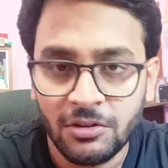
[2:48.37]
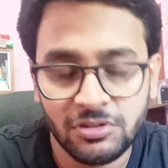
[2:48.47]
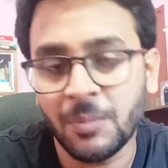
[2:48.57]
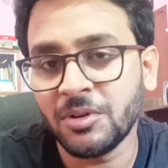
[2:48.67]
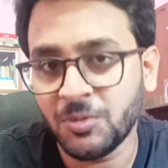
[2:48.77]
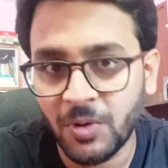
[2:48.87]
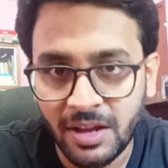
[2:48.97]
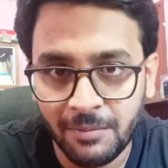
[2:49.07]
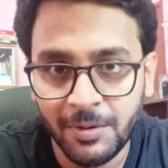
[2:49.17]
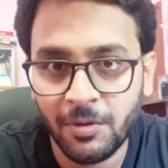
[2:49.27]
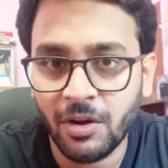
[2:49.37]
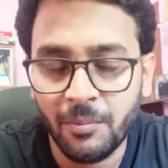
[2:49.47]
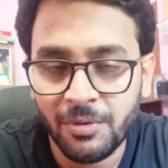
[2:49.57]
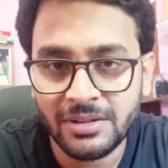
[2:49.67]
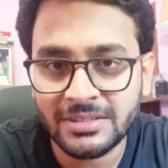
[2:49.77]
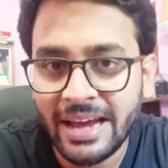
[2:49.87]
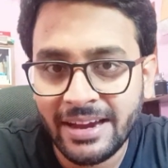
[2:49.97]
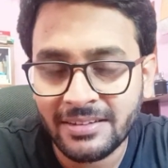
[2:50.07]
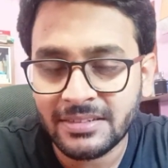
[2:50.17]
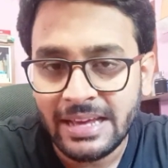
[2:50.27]
So suppose if you're coming for computer
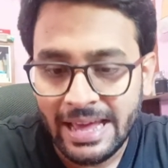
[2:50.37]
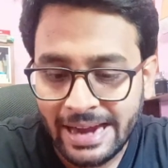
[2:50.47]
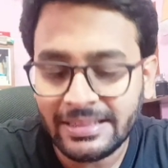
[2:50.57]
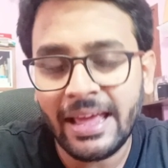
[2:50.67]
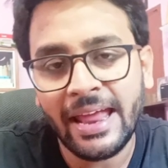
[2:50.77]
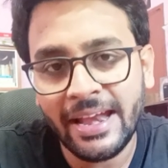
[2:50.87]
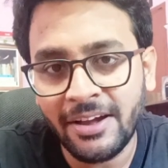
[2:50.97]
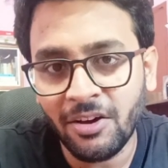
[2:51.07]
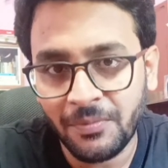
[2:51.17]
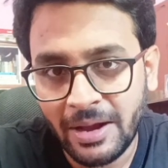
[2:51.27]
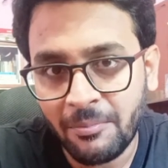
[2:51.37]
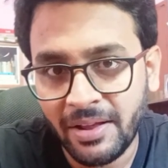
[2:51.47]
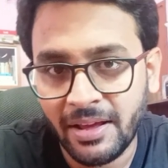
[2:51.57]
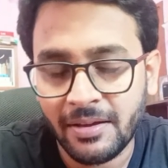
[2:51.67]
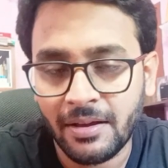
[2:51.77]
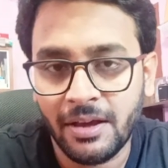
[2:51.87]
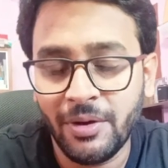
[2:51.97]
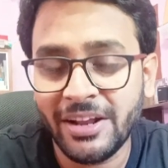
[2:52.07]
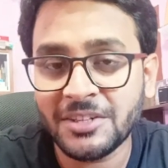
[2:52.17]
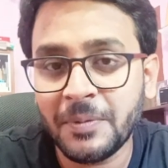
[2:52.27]
science, at the end of MTech,
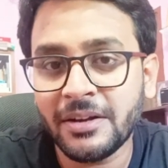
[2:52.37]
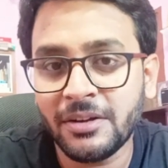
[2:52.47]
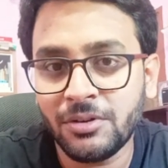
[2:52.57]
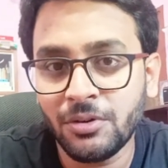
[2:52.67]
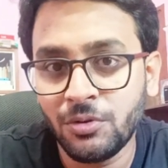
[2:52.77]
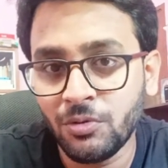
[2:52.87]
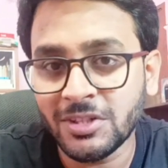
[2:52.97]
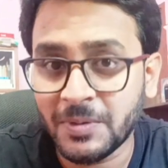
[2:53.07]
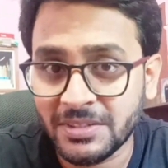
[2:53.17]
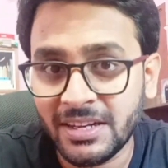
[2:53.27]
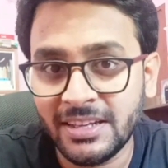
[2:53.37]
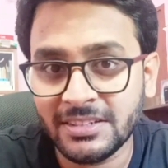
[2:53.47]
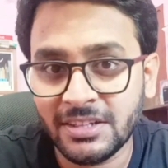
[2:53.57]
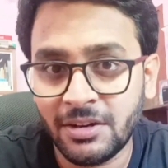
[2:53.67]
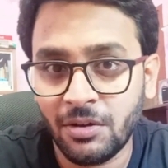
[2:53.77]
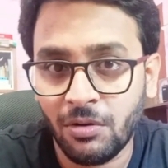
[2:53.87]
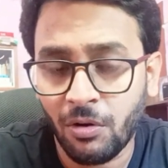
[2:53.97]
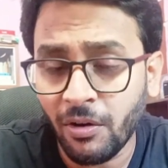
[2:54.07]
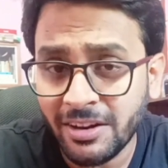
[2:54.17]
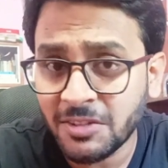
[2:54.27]
you are expected to do a specialization
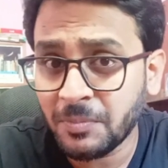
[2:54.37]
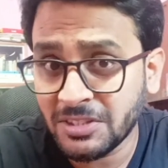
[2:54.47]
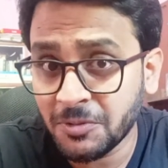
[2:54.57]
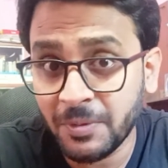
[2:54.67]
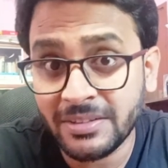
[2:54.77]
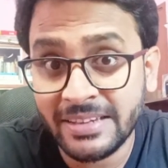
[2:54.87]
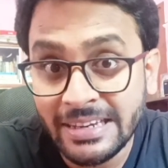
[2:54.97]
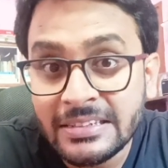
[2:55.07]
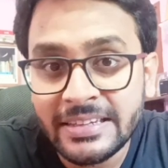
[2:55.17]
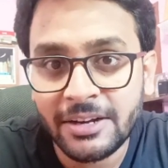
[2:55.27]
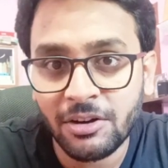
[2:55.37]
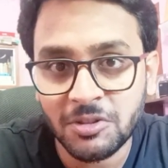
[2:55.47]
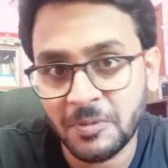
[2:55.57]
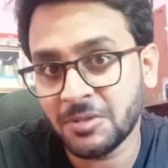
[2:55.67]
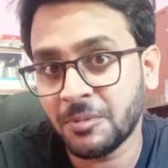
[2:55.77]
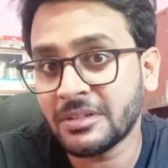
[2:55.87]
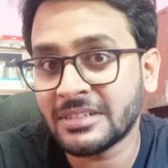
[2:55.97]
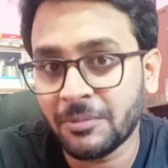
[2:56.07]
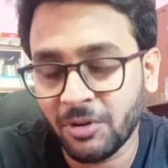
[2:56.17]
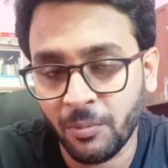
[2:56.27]
on a specific skill set or specific
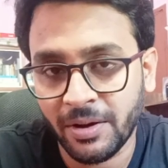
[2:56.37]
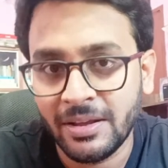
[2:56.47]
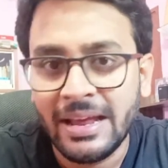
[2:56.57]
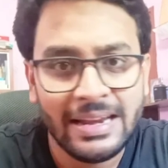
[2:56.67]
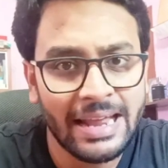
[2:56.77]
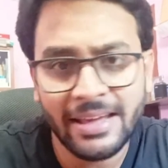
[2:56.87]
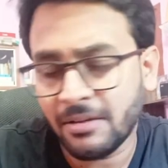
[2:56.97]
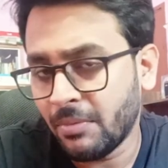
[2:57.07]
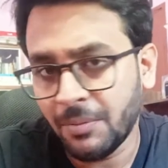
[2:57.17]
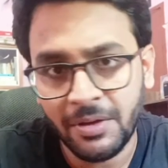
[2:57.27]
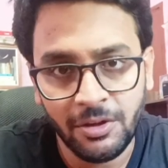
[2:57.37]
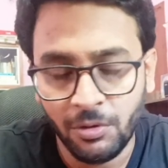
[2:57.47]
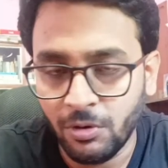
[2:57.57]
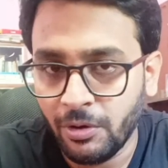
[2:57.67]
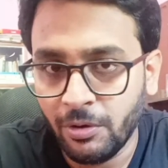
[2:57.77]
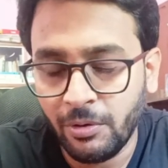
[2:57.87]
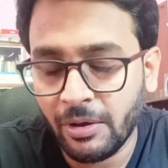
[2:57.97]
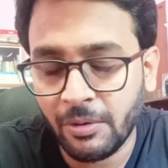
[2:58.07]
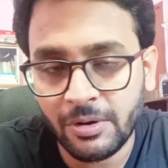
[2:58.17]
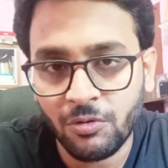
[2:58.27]
subdomain. Like maybe you, you,
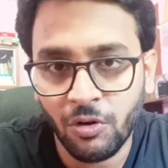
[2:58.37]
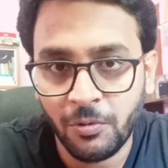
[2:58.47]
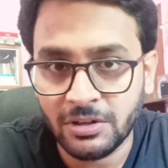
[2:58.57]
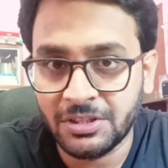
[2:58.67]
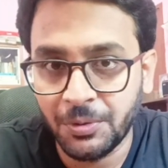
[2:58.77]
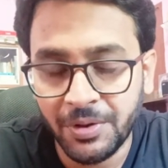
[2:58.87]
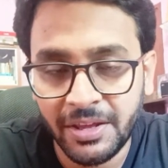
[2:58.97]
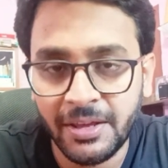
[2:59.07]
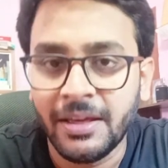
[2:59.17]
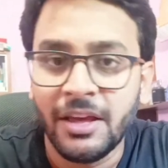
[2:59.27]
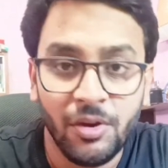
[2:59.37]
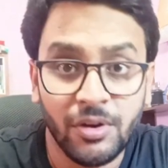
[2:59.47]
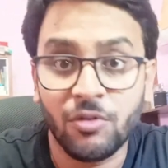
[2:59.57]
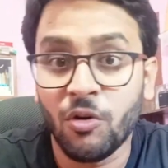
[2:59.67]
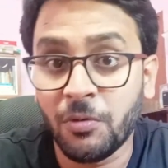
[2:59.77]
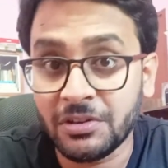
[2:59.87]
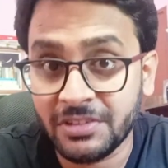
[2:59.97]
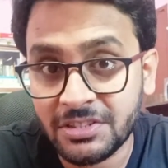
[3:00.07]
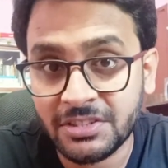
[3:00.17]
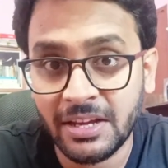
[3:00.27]
you can go for theory, you can go for
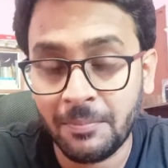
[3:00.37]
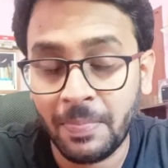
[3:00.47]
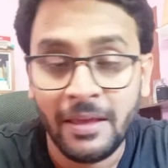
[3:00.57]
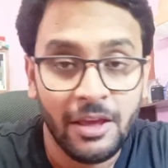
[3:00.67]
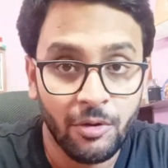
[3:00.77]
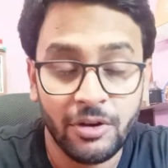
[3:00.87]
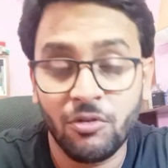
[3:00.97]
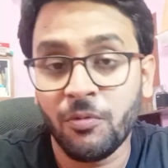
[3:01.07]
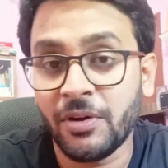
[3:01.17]
system, you can go